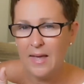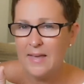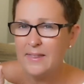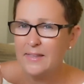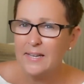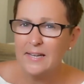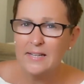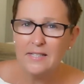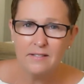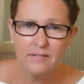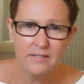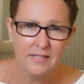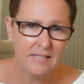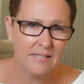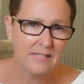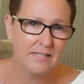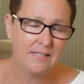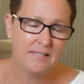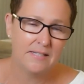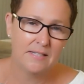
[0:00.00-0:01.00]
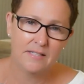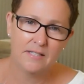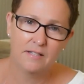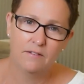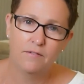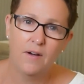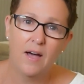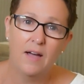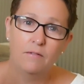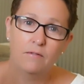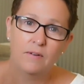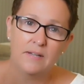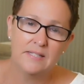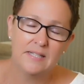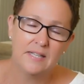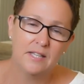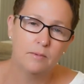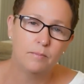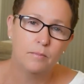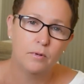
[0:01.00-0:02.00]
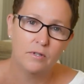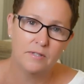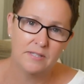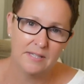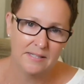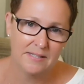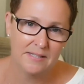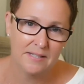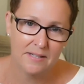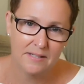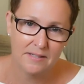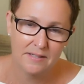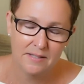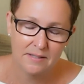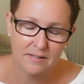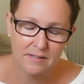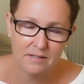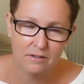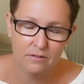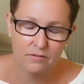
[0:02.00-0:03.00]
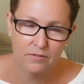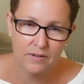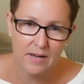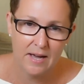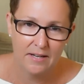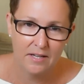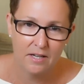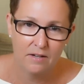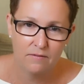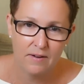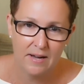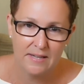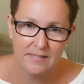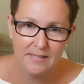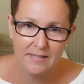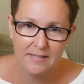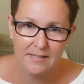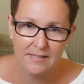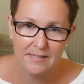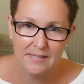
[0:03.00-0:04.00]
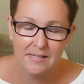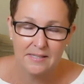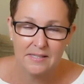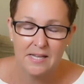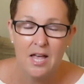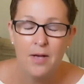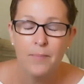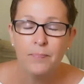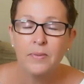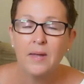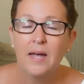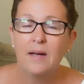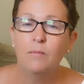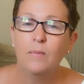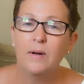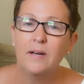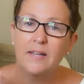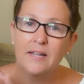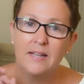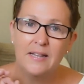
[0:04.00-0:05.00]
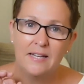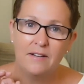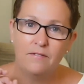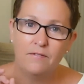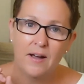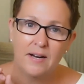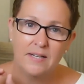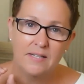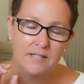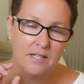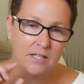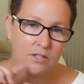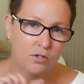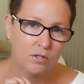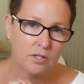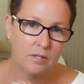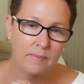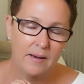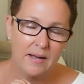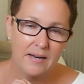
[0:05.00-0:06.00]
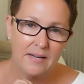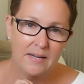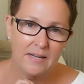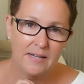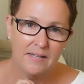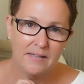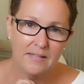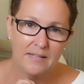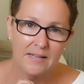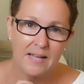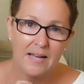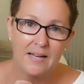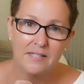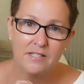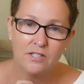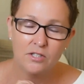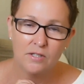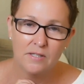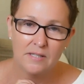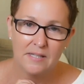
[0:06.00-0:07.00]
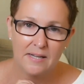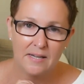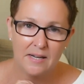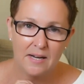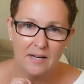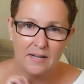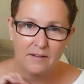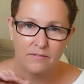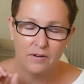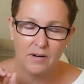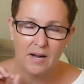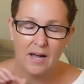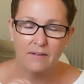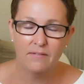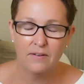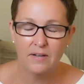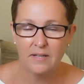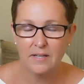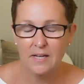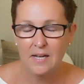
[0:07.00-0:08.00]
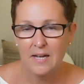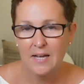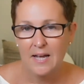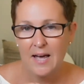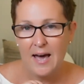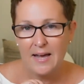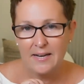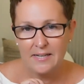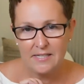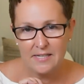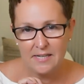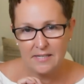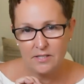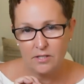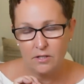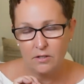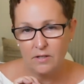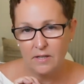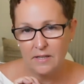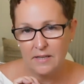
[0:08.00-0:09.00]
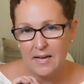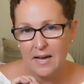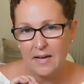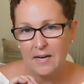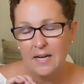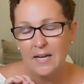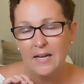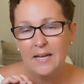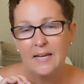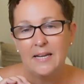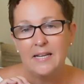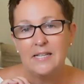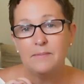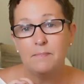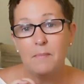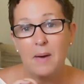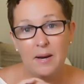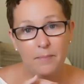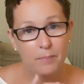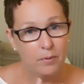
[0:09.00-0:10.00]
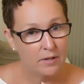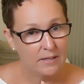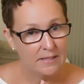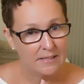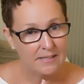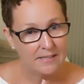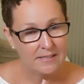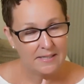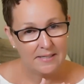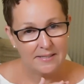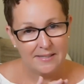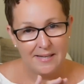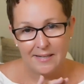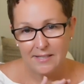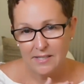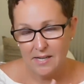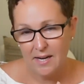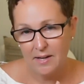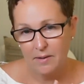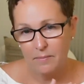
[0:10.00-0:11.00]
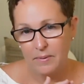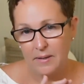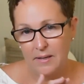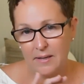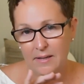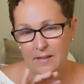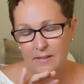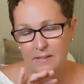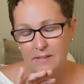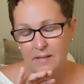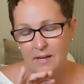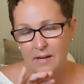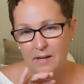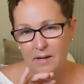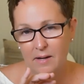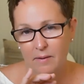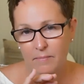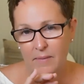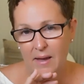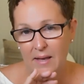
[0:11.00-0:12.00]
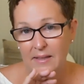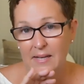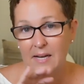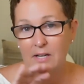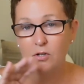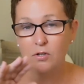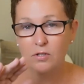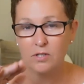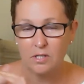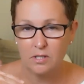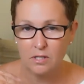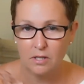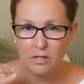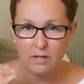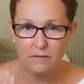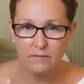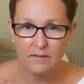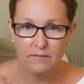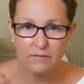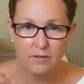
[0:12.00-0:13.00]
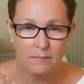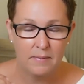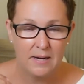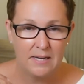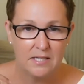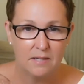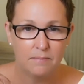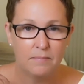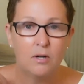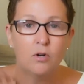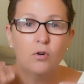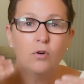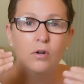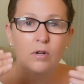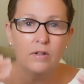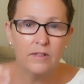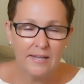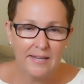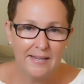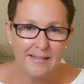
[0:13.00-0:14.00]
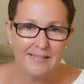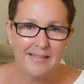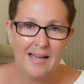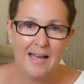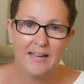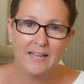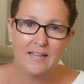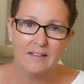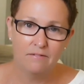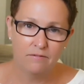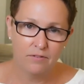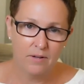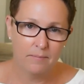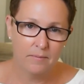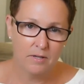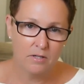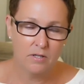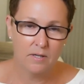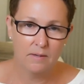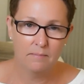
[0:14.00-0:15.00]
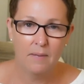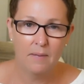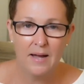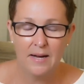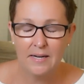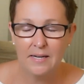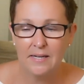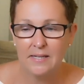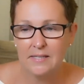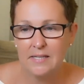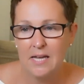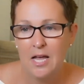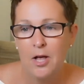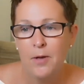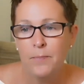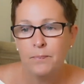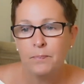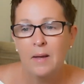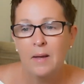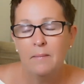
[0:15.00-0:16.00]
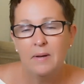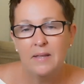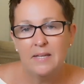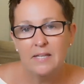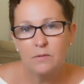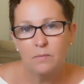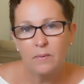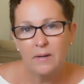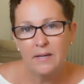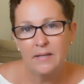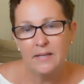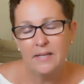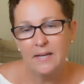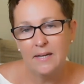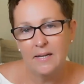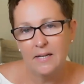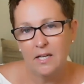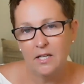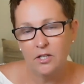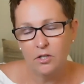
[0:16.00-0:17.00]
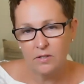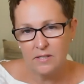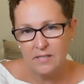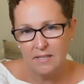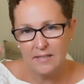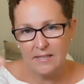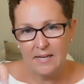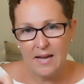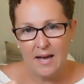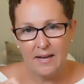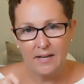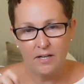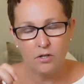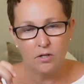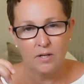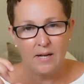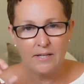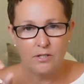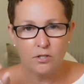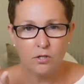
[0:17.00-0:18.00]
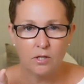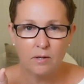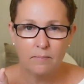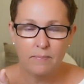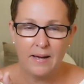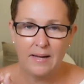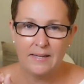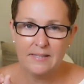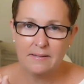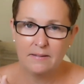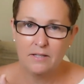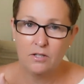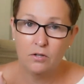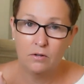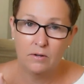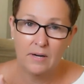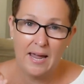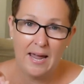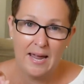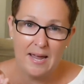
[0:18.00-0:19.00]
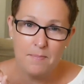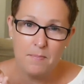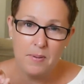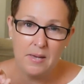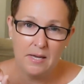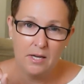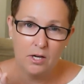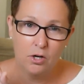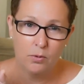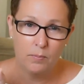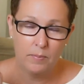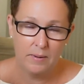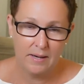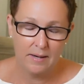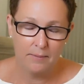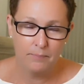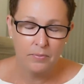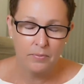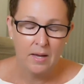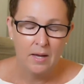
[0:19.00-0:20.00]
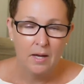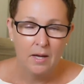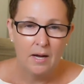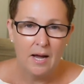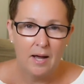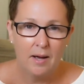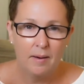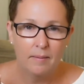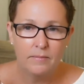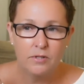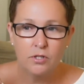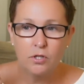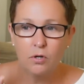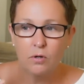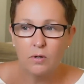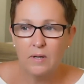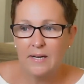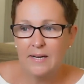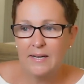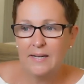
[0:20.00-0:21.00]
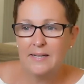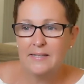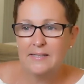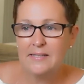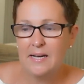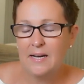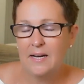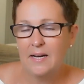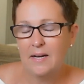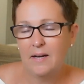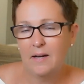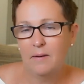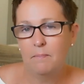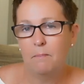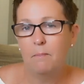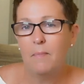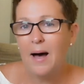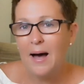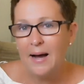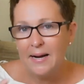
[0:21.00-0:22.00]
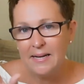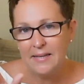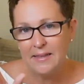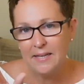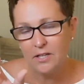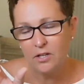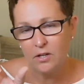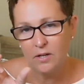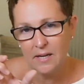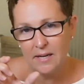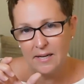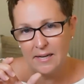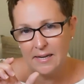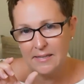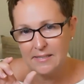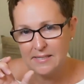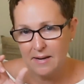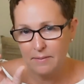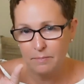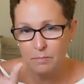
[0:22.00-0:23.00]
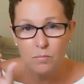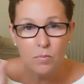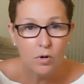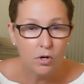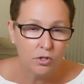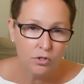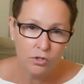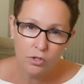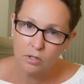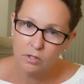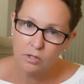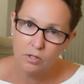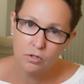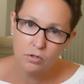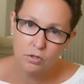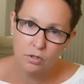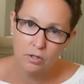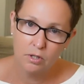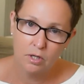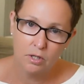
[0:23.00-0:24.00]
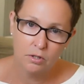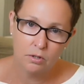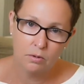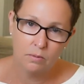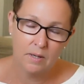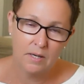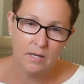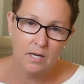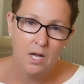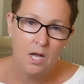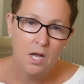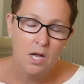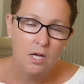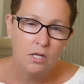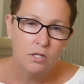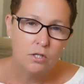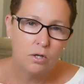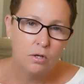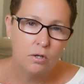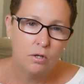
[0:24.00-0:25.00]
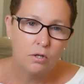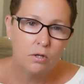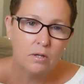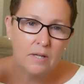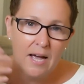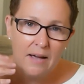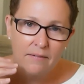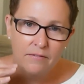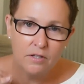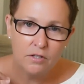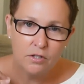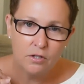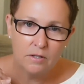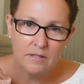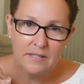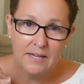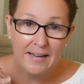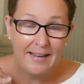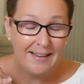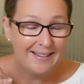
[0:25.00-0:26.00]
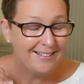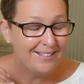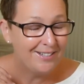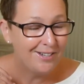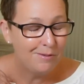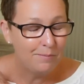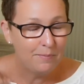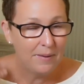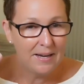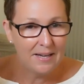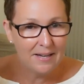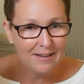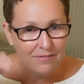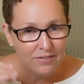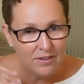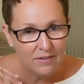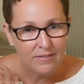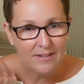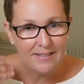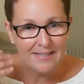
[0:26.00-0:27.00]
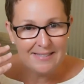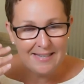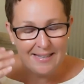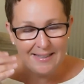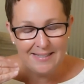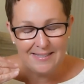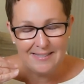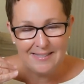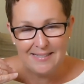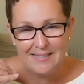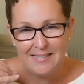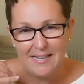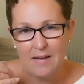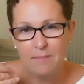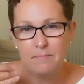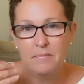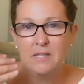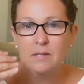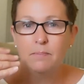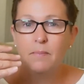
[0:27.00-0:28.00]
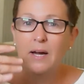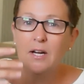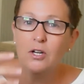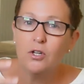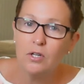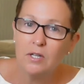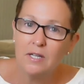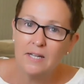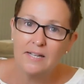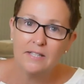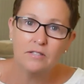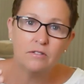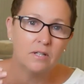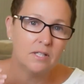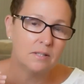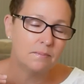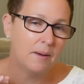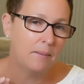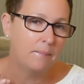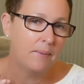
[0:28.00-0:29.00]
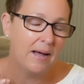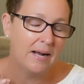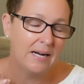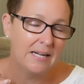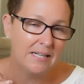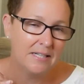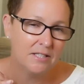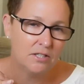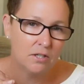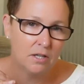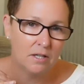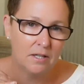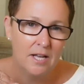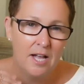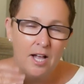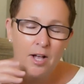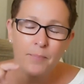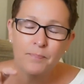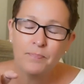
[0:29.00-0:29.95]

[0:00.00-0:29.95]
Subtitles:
at the age of 60, 65, we see the most incidences of cardiovascular disease. And one of the lead factors, I talked about it in the last newsletter, if you haven't had a chance to look at that, is metabolic disease like diabetes, and that causes a lot of inflammation. But all these are inflammatory markers. But there's one thing, and you'll see in the article, I talk about something called ApoB. So it is a marker that you can get done. Most doctors do not do it. So you'll have your doctor, and you may have even said this the same. It's my good cholesterol, it's my bad cholesterol.